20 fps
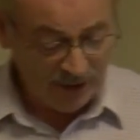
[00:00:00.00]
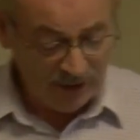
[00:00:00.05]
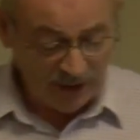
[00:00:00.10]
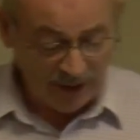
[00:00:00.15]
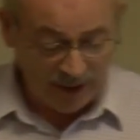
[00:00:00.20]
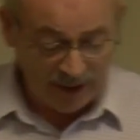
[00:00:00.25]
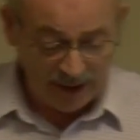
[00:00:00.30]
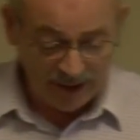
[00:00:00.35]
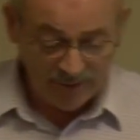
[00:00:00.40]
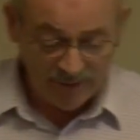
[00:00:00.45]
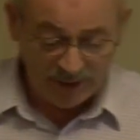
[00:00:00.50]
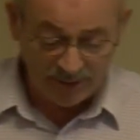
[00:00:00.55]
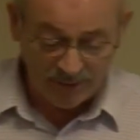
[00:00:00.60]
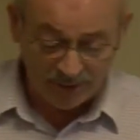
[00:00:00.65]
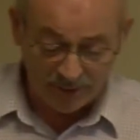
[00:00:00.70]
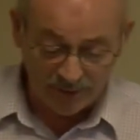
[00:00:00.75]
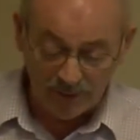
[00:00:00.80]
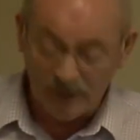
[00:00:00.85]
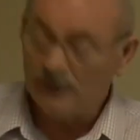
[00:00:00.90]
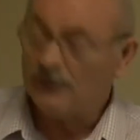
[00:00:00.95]
that
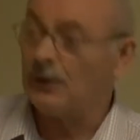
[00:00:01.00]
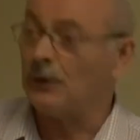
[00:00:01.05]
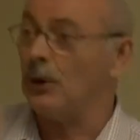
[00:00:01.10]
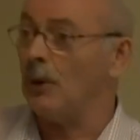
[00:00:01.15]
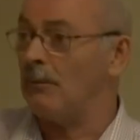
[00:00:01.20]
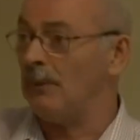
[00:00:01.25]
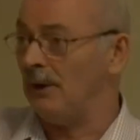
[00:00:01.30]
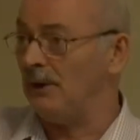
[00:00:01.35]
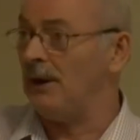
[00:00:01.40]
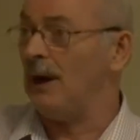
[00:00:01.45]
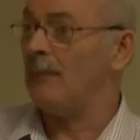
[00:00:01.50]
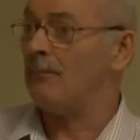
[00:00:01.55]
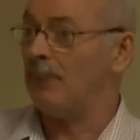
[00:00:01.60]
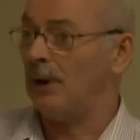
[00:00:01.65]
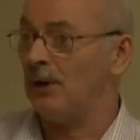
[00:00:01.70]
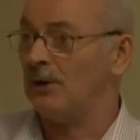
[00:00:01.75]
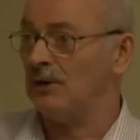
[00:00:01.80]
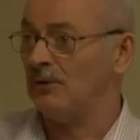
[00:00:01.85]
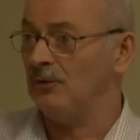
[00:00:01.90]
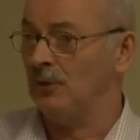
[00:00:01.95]
are up in that
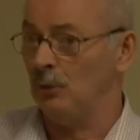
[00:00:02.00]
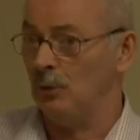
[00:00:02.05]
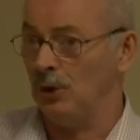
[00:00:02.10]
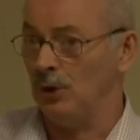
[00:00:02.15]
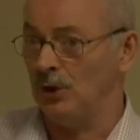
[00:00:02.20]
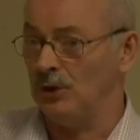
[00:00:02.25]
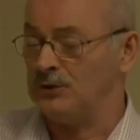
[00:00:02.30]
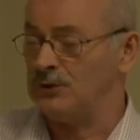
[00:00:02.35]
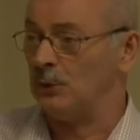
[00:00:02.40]
part of the world.